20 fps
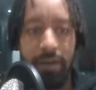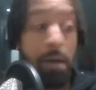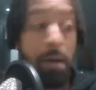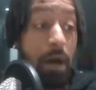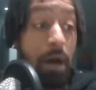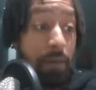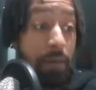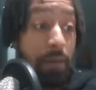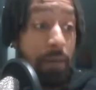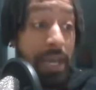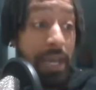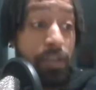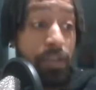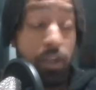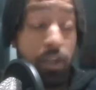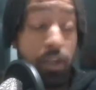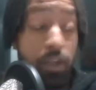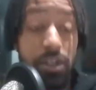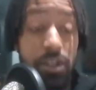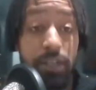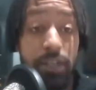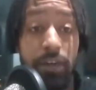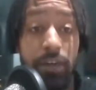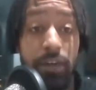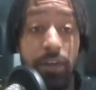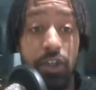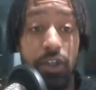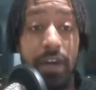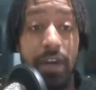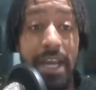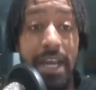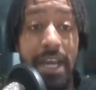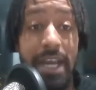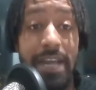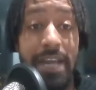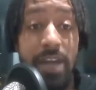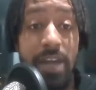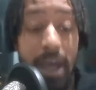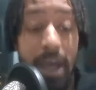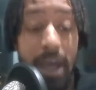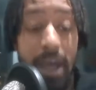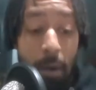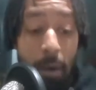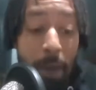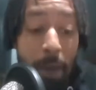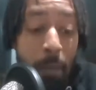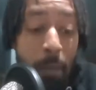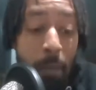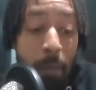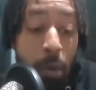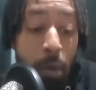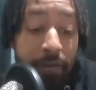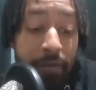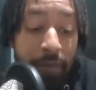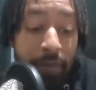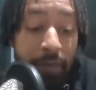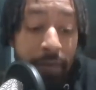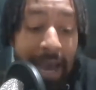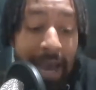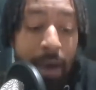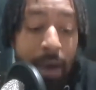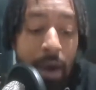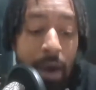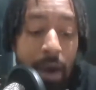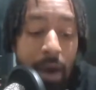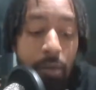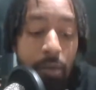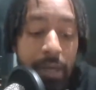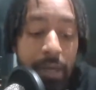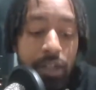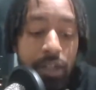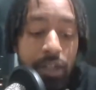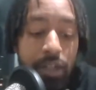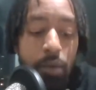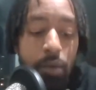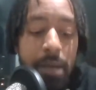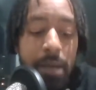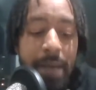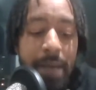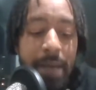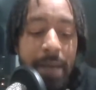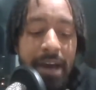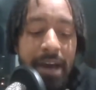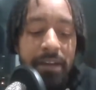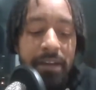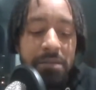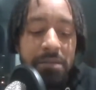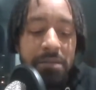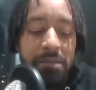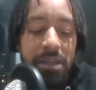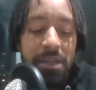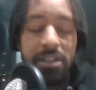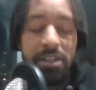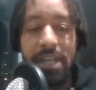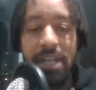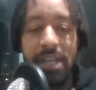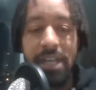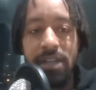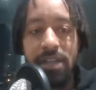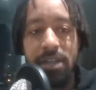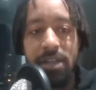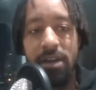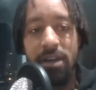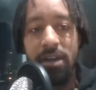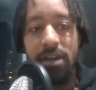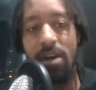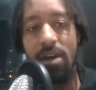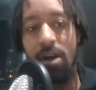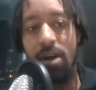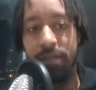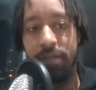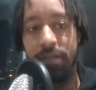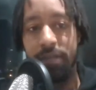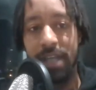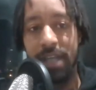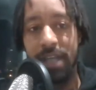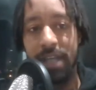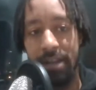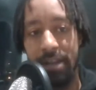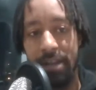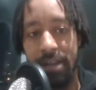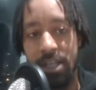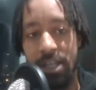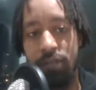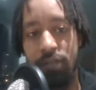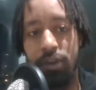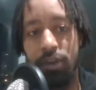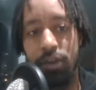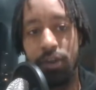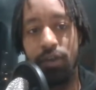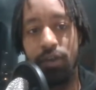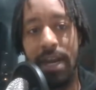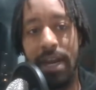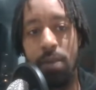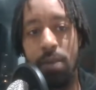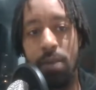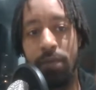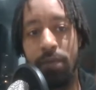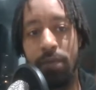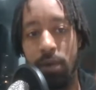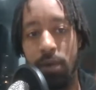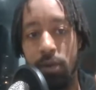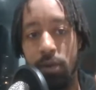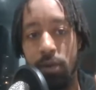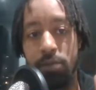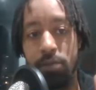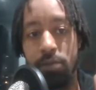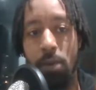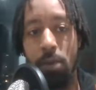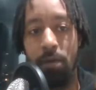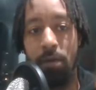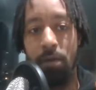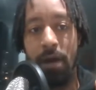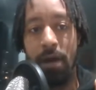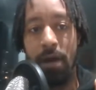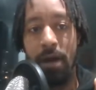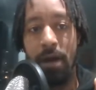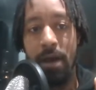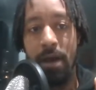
I'm getting just as frustrated with how it took me about a season and a half to get this frustrated with Lucas Moura.